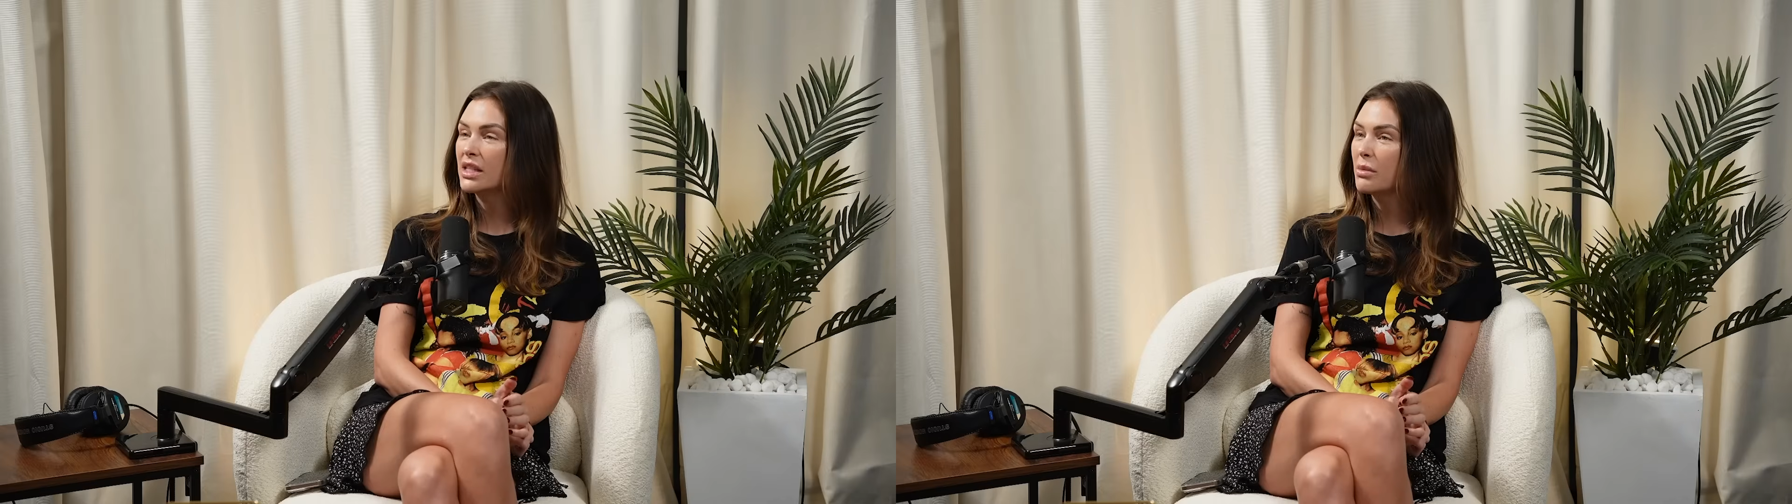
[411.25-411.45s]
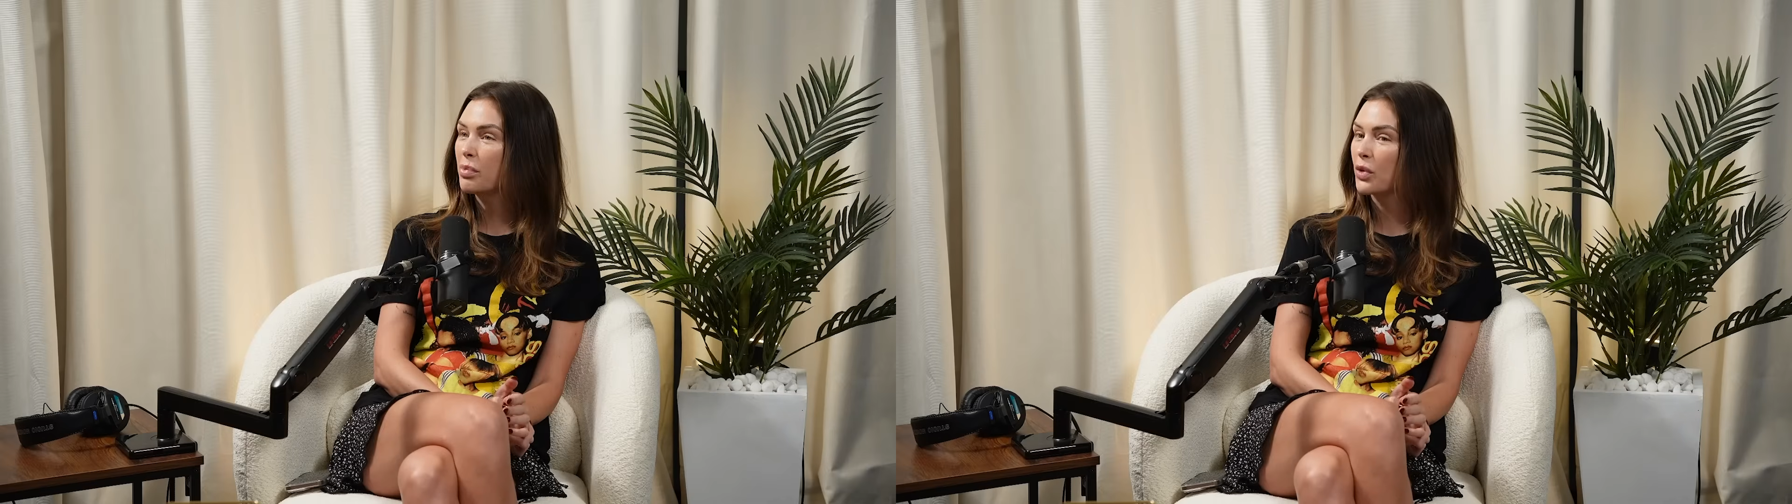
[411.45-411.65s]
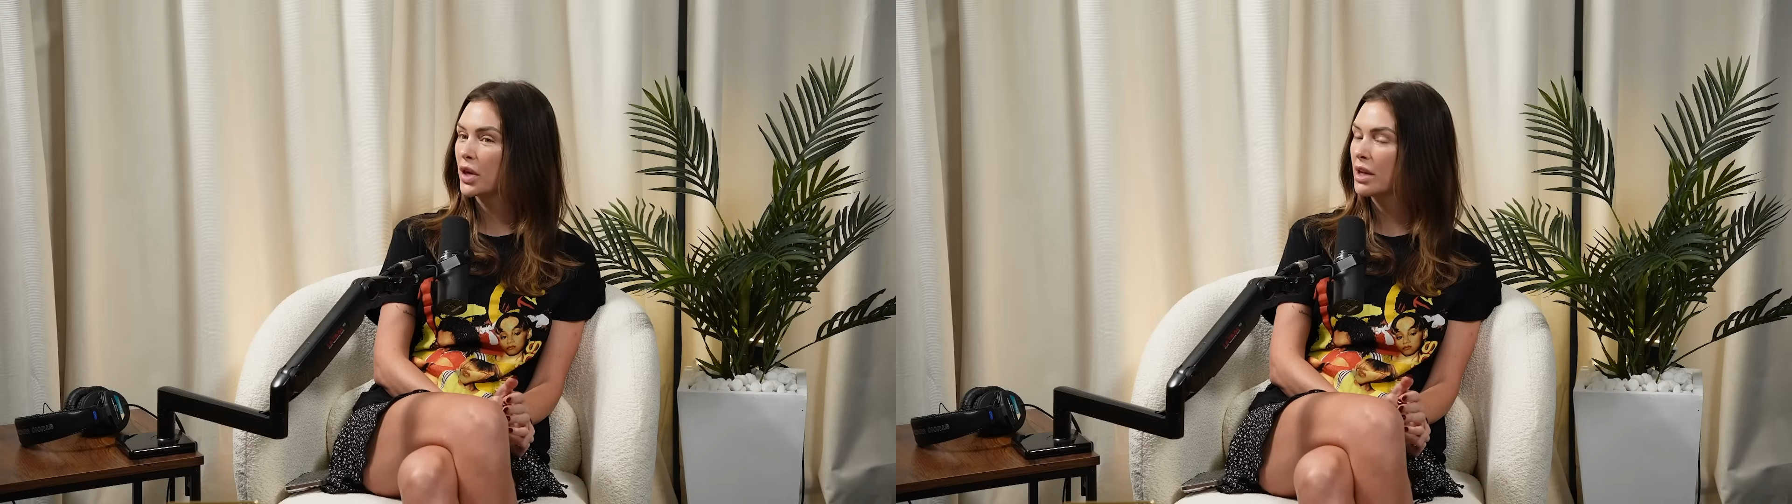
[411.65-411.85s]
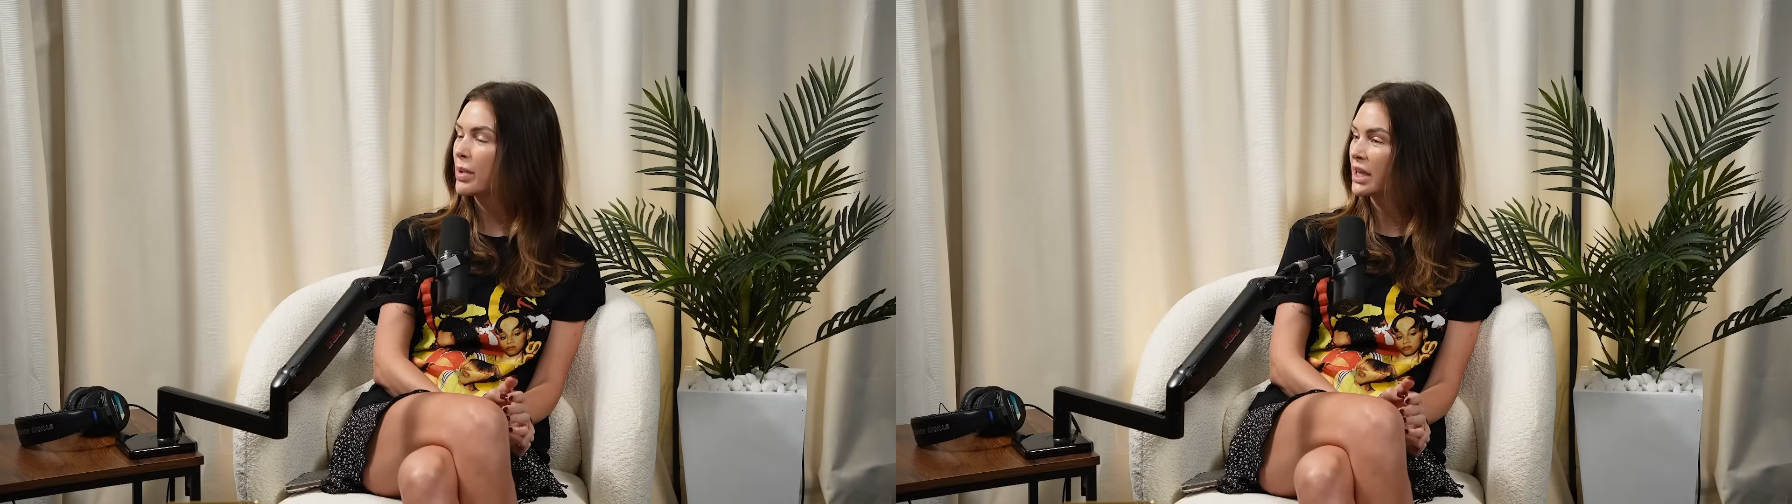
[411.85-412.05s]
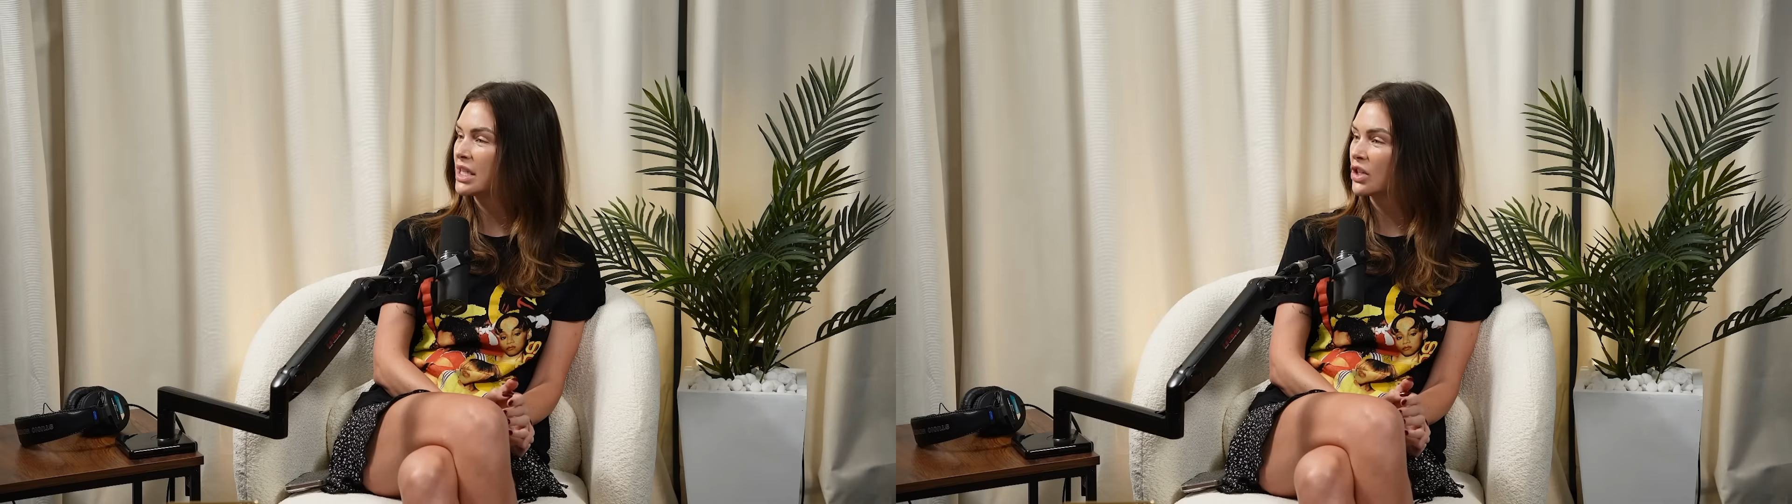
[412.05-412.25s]
a pretty
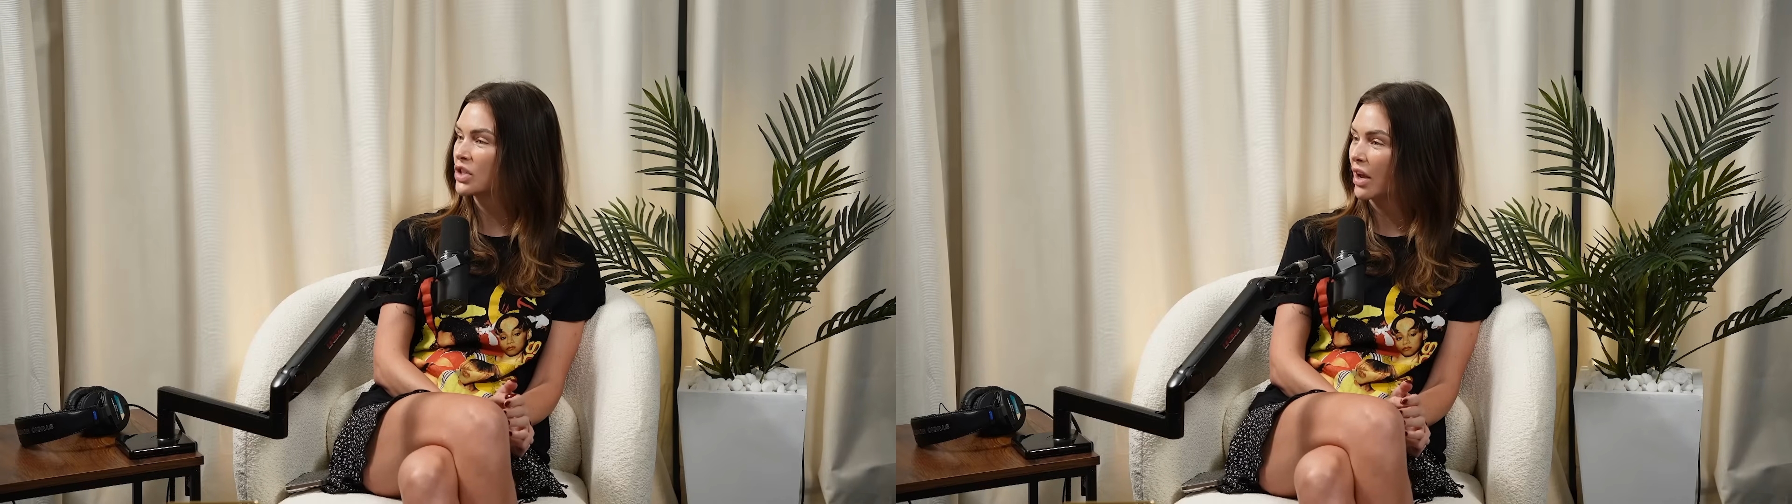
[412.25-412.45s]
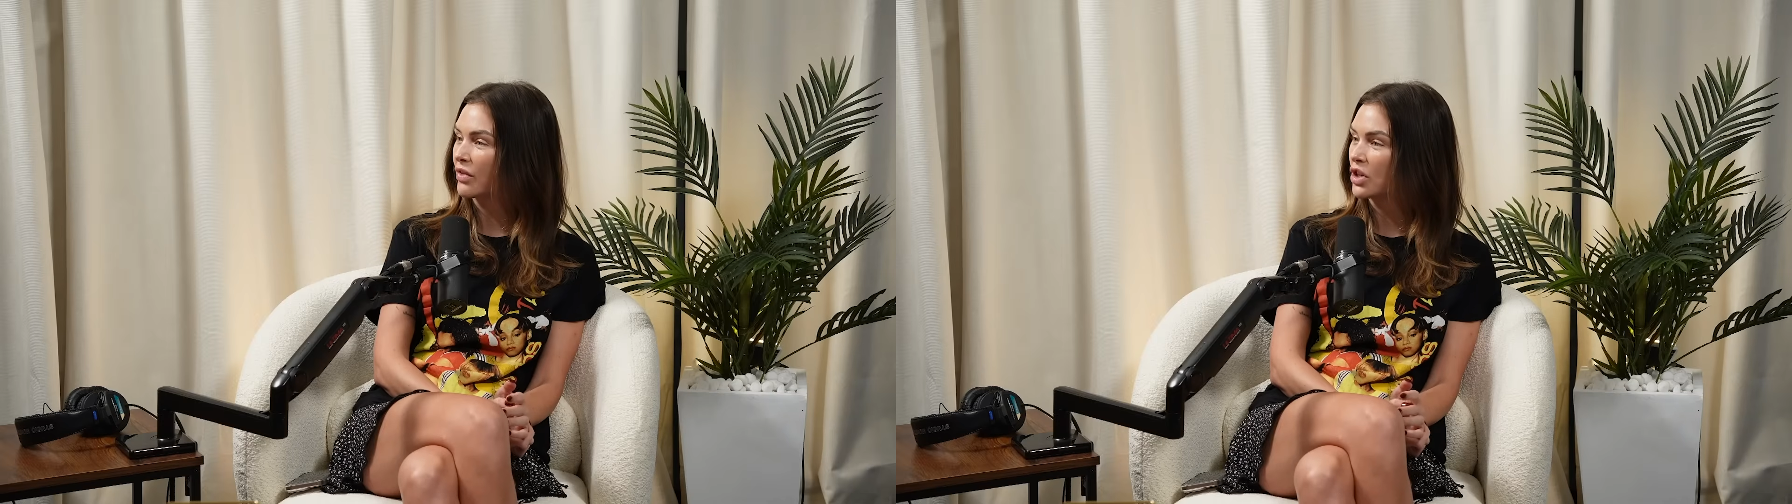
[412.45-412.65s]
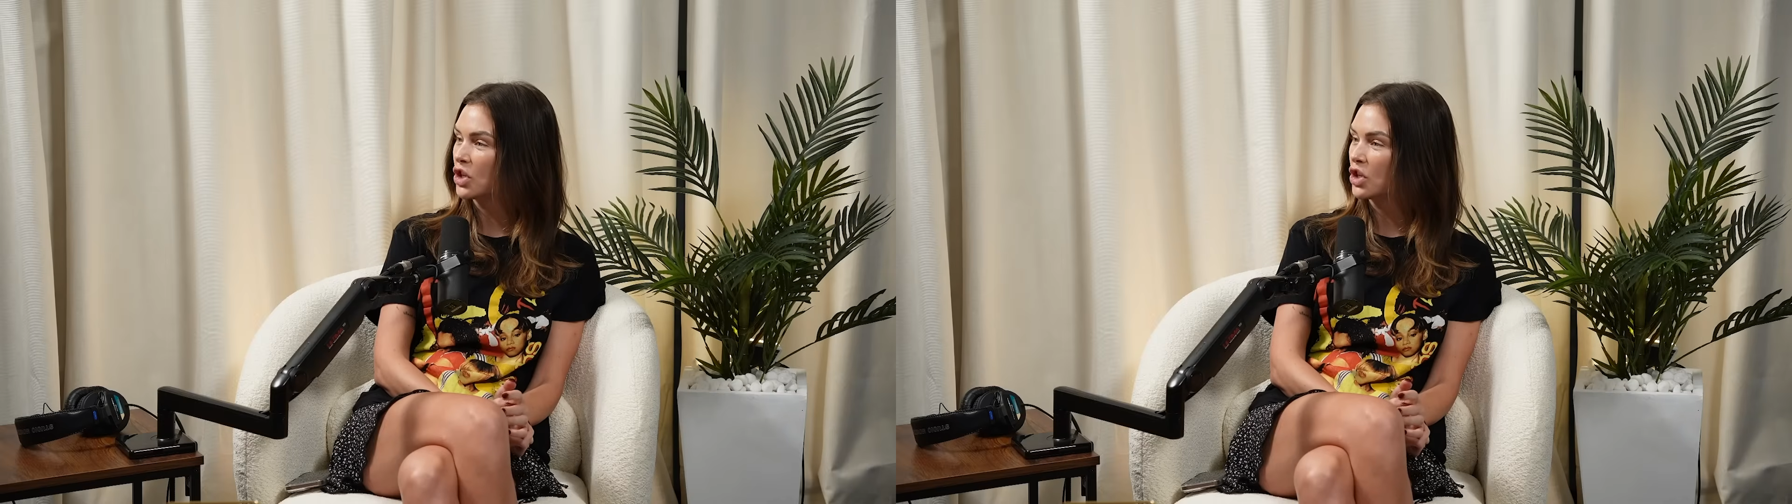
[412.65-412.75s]
big deal to have the